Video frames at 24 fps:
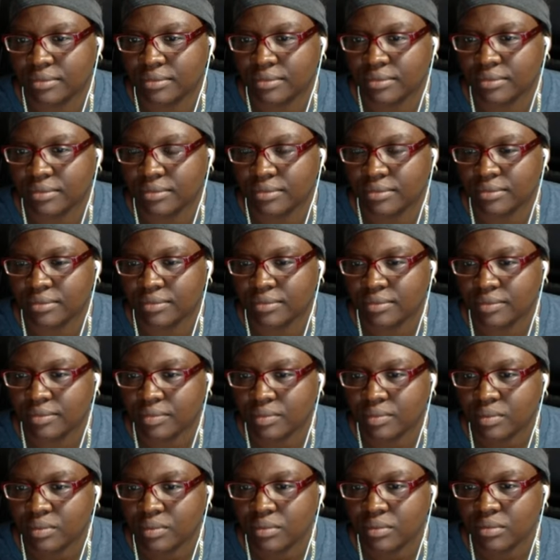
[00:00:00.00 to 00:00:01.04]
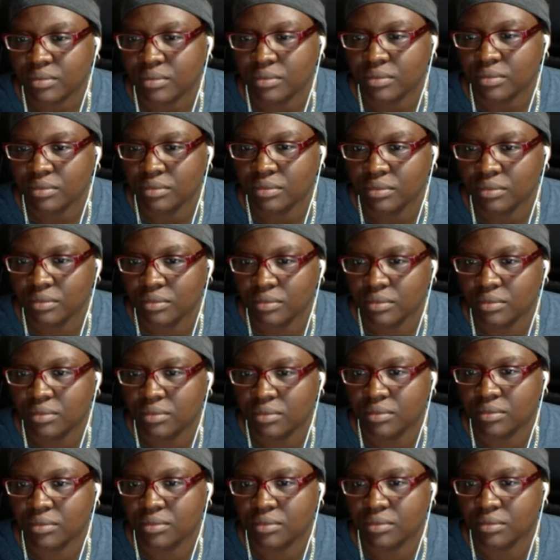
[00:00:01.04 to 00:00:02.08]

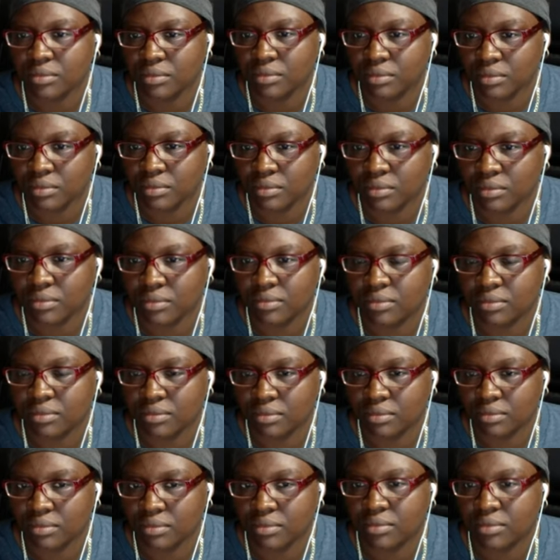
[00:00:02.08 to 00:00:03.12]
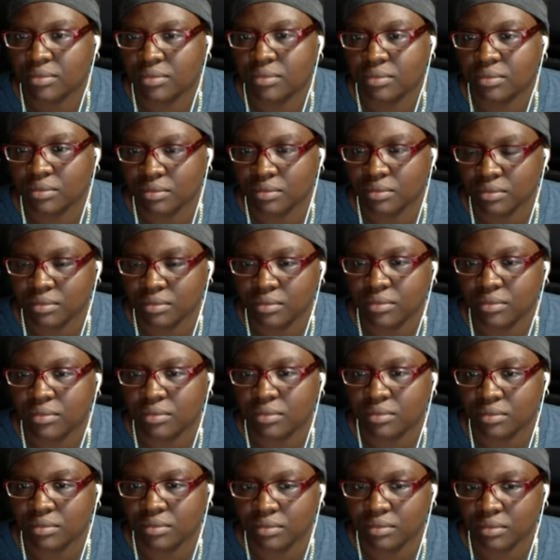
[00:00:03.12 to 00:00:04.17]

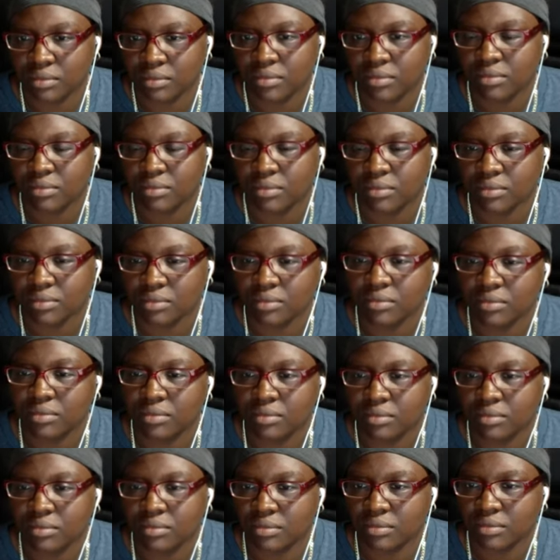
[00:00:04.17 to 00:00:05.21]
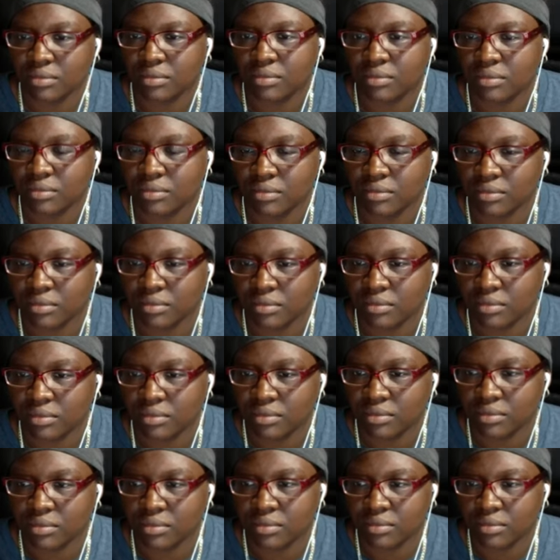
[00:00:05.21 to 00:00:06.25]

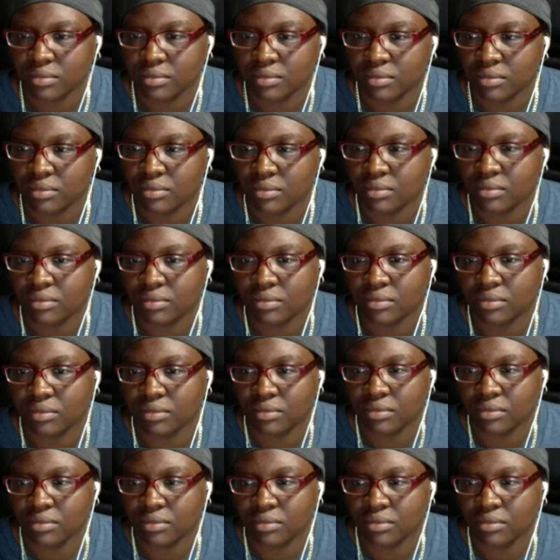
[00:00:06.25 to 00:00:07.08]
This person isn't speaking.